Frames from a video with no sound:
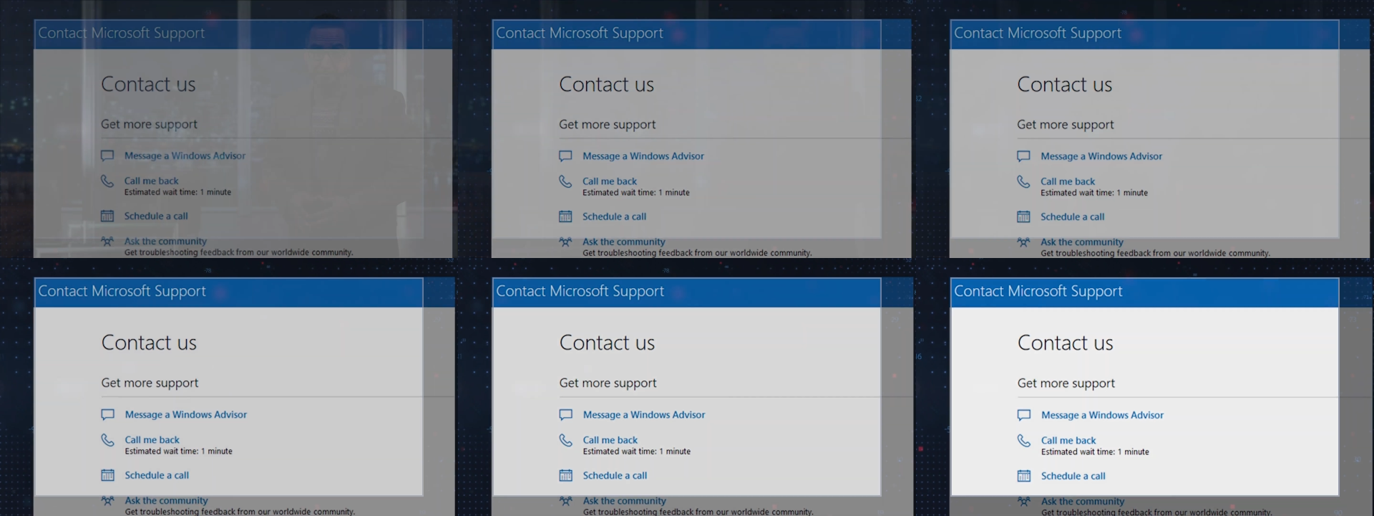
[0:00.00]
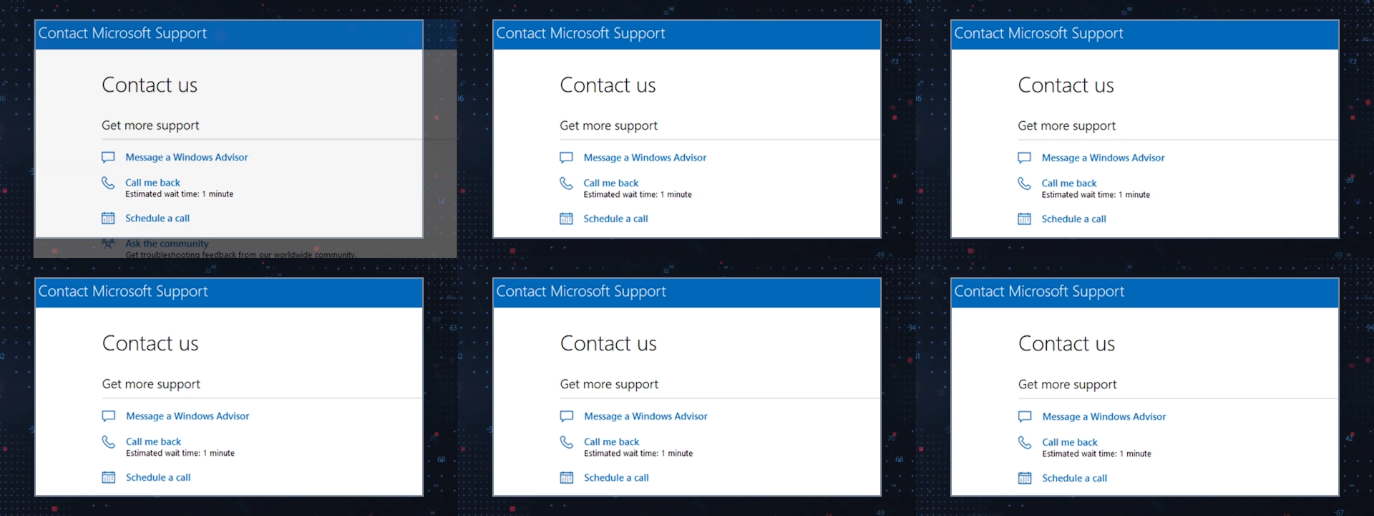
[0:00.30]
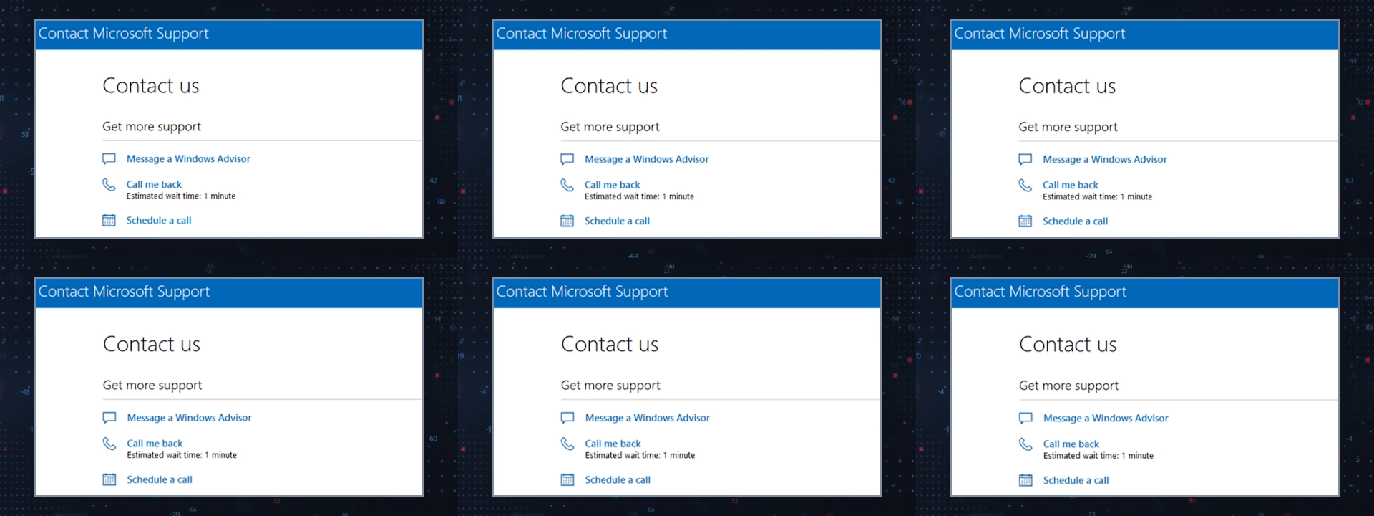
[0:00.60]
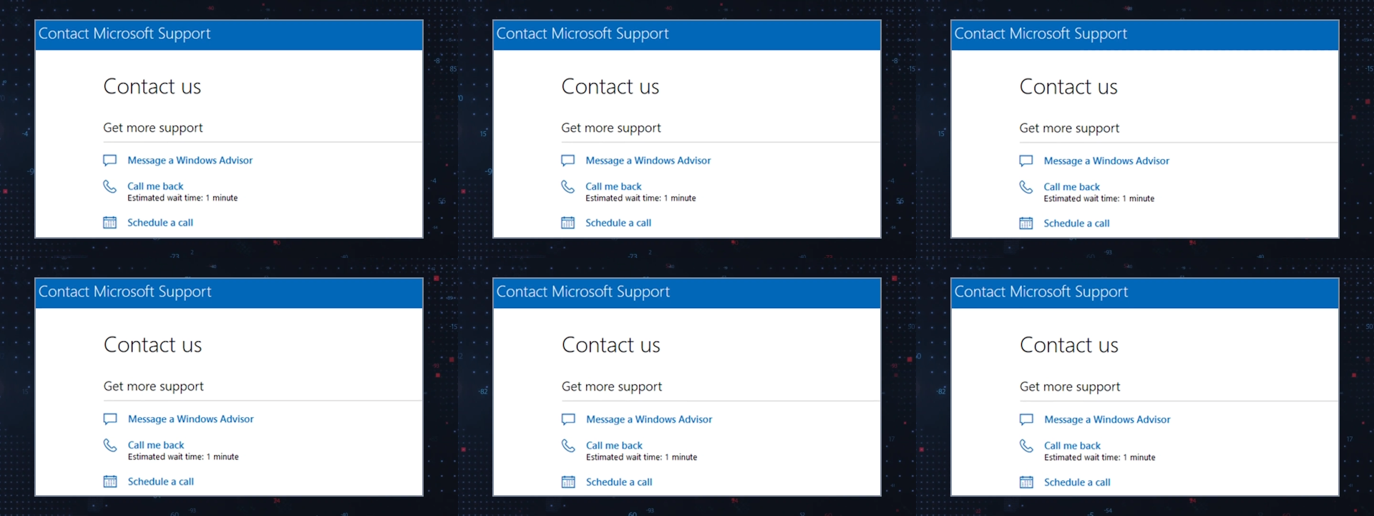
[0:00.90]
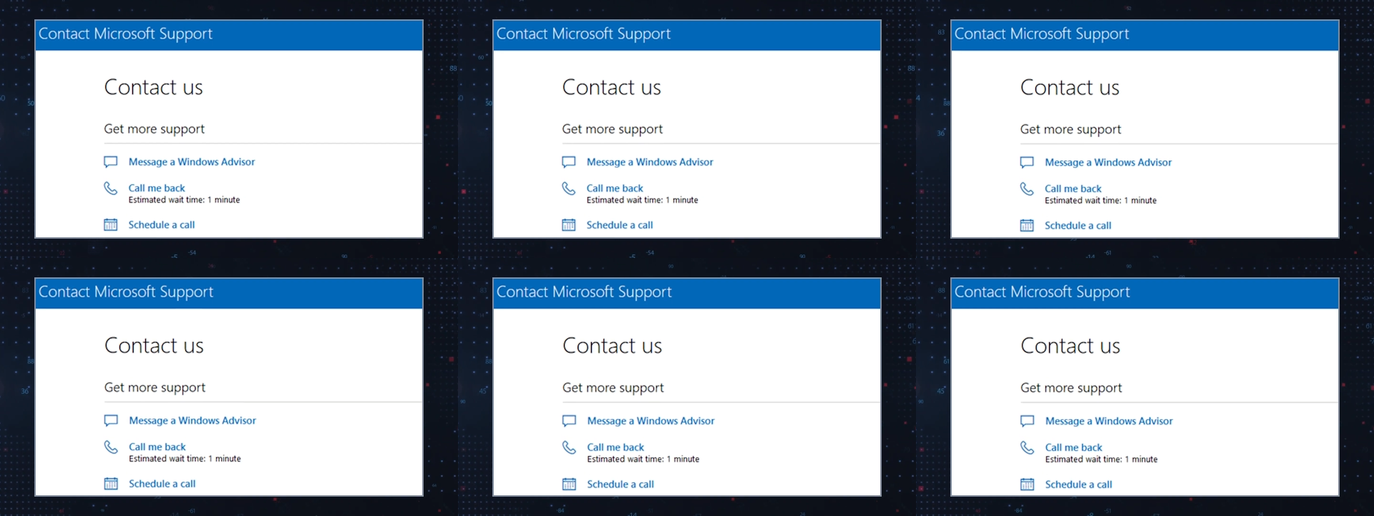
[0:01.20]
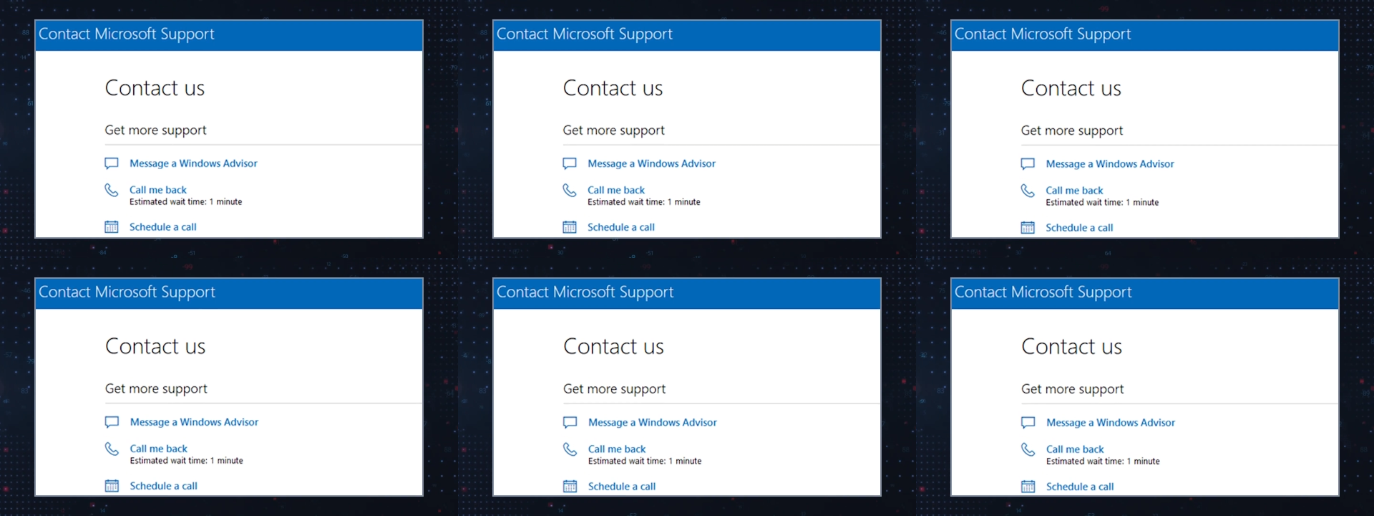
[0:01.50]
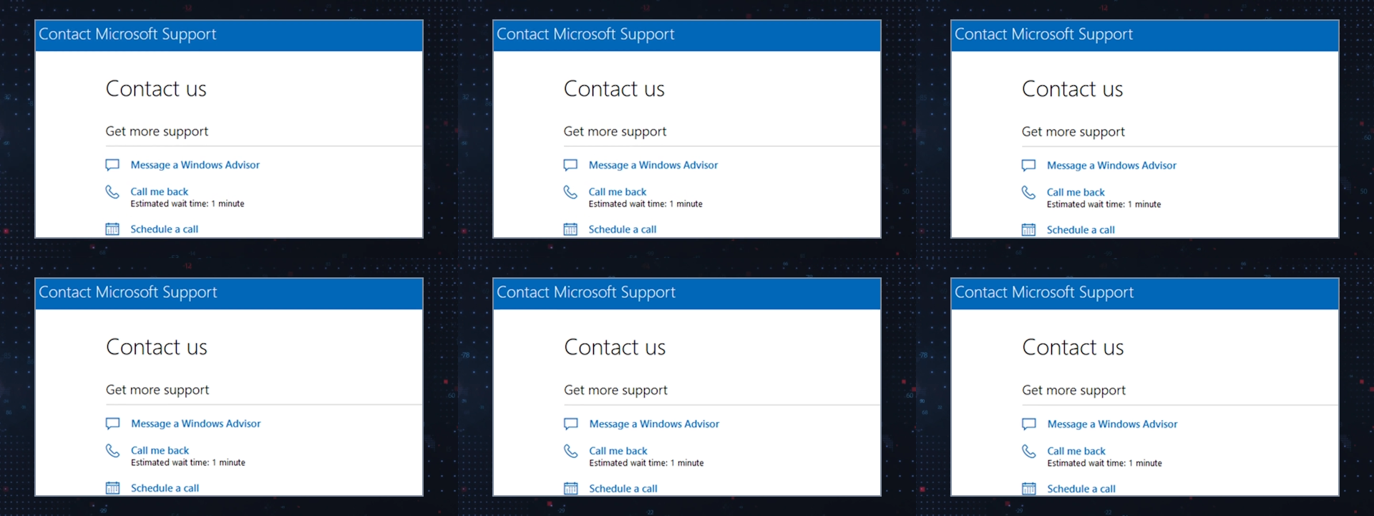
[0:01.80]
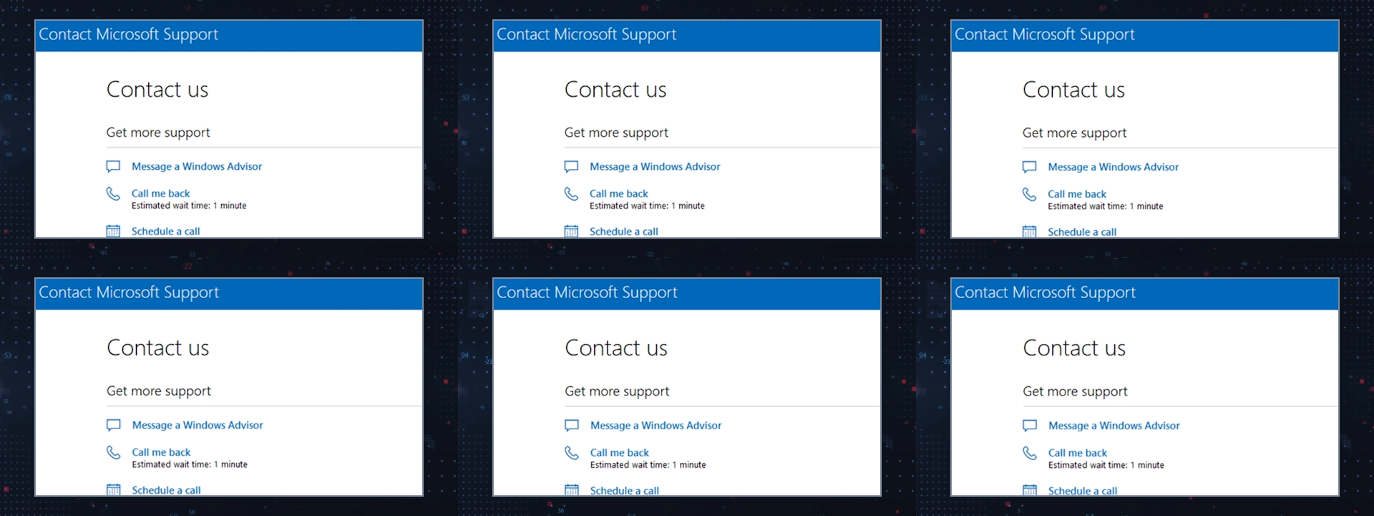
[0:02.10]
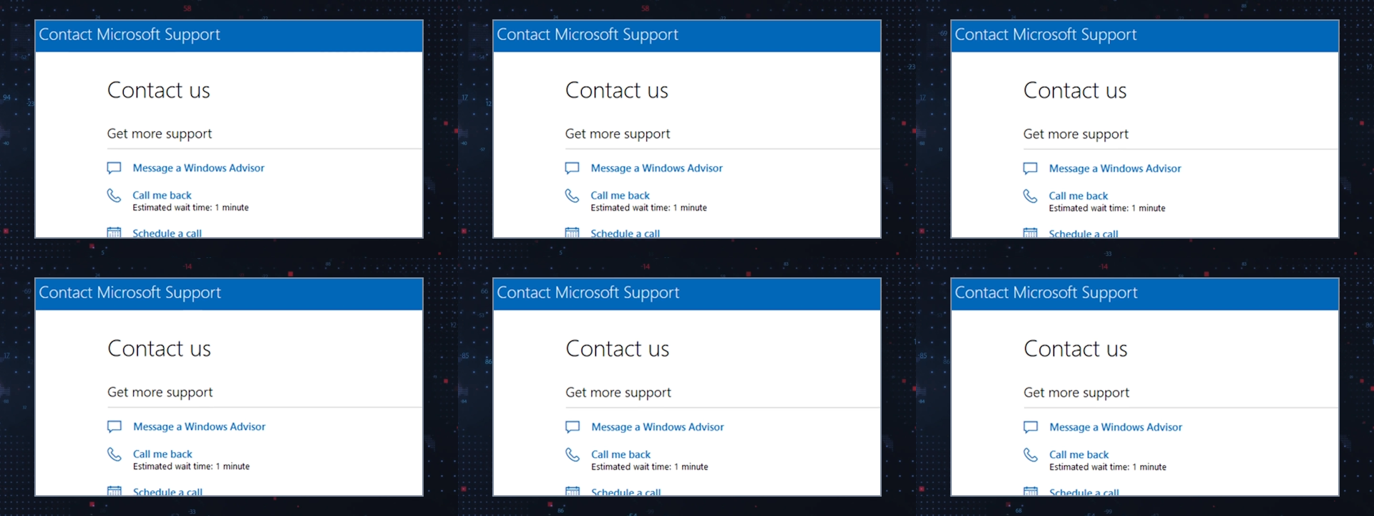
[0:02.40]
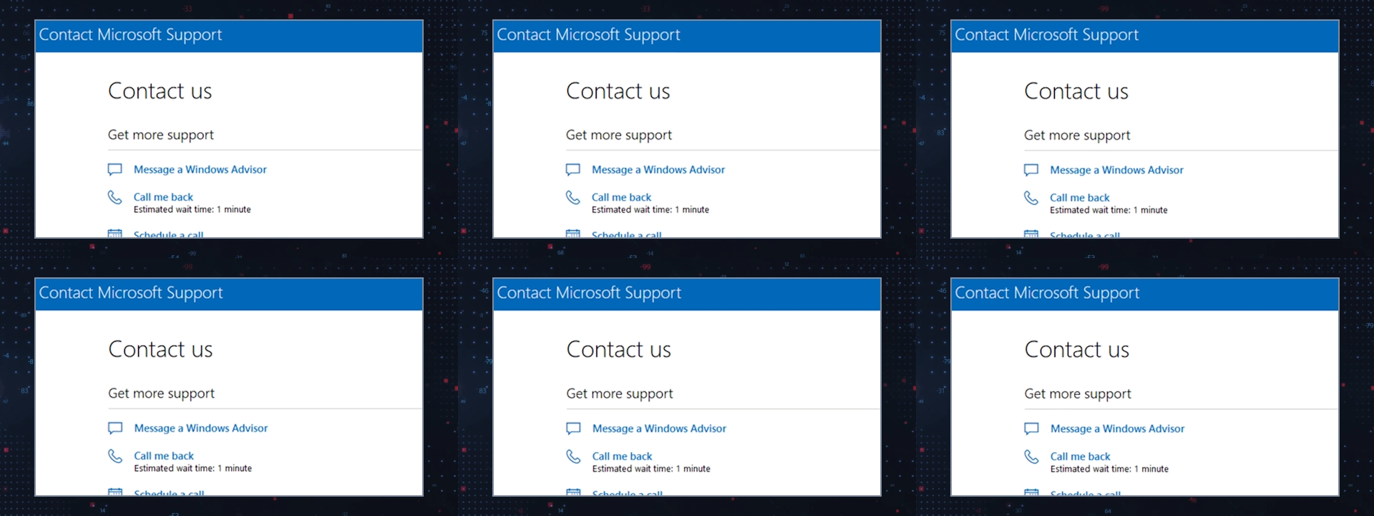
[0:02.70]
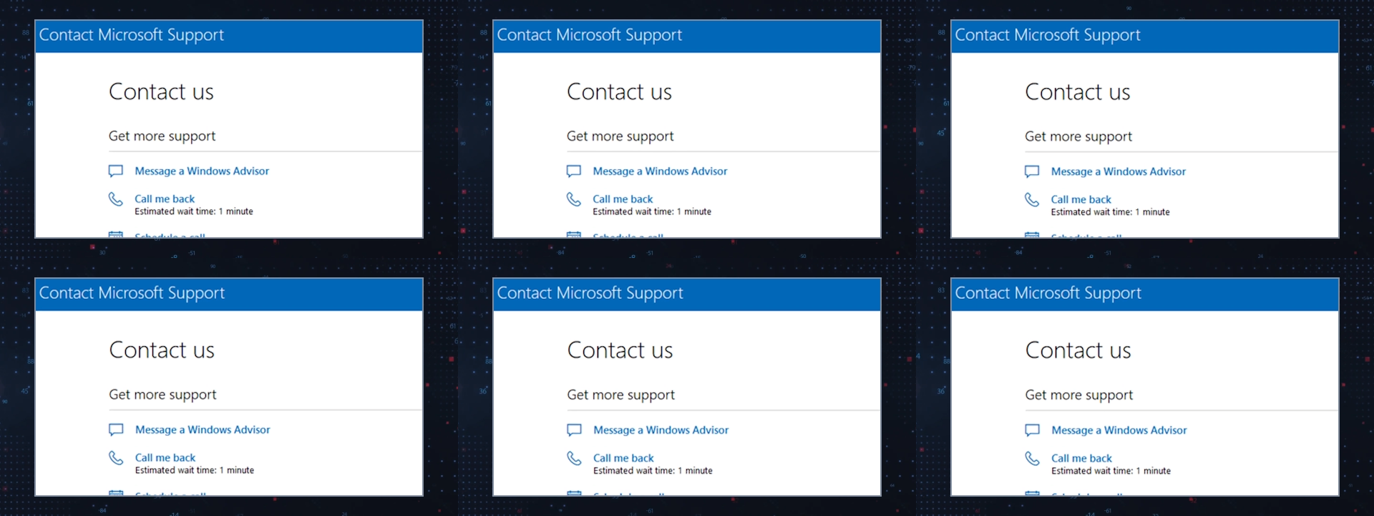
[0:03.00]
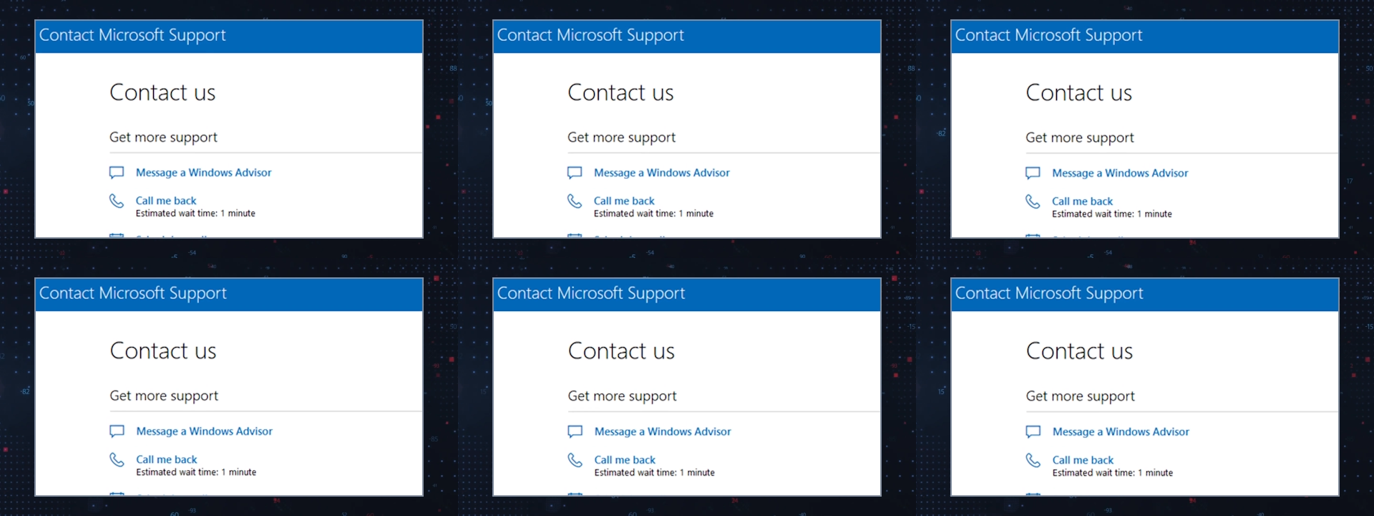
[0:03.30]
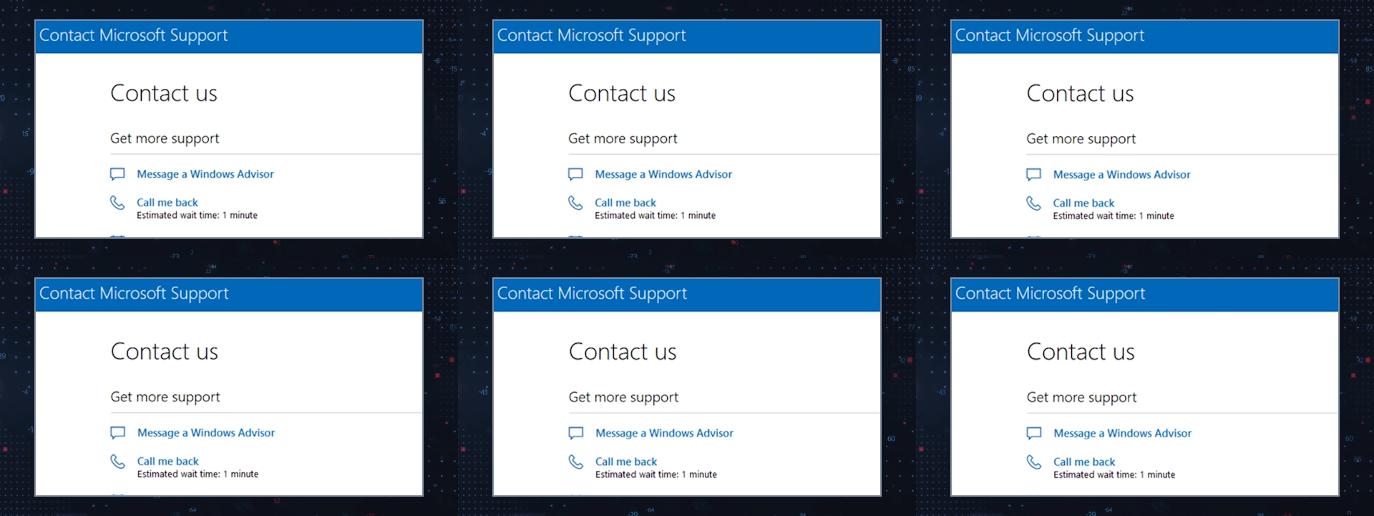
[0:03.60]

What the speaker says: No face is visible, so there are no lips to read.